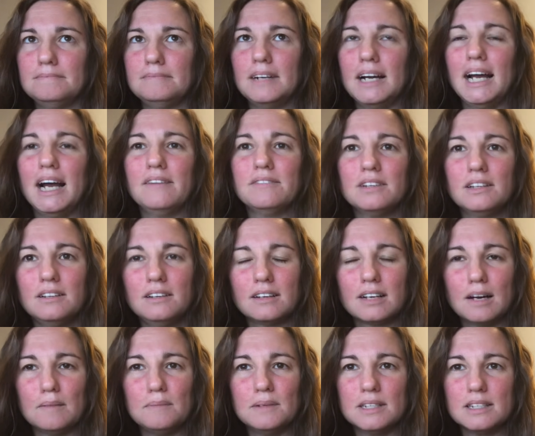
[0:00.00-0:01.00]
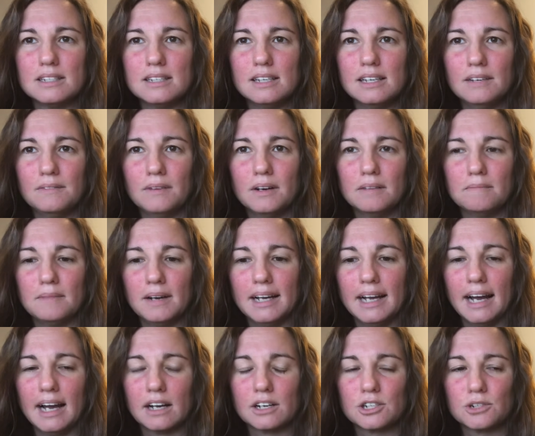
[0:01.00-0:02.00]
I have to look up and see what my
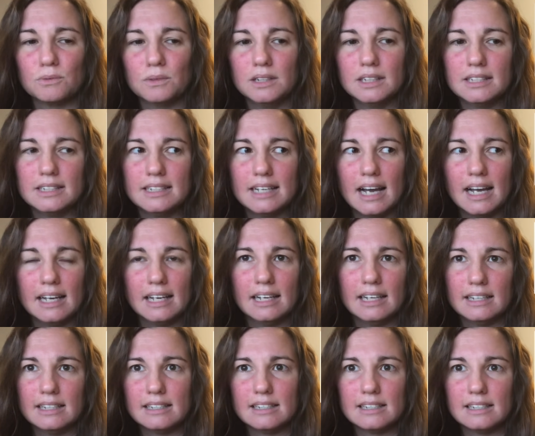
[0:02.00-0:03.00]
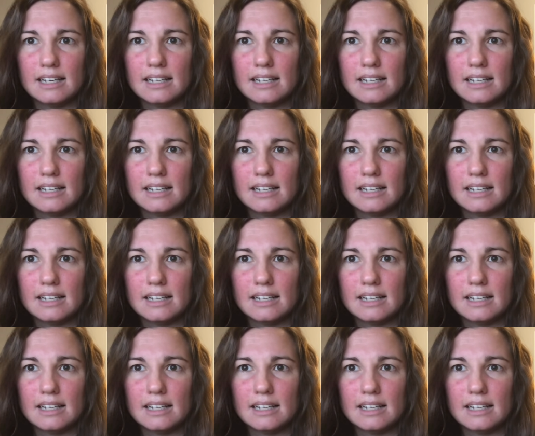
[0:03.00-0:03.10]
actual debt is.